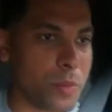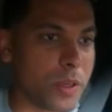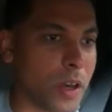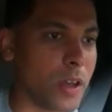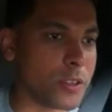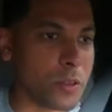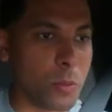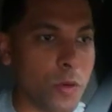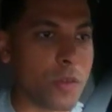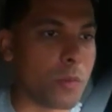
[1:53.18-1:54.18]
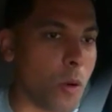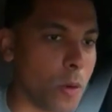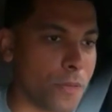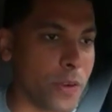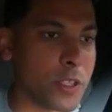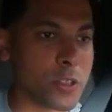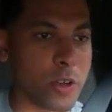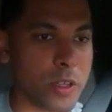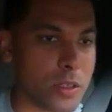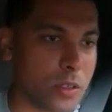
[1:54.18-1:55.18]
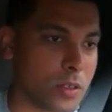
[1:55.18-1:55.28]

Because you're moving more refrigerant,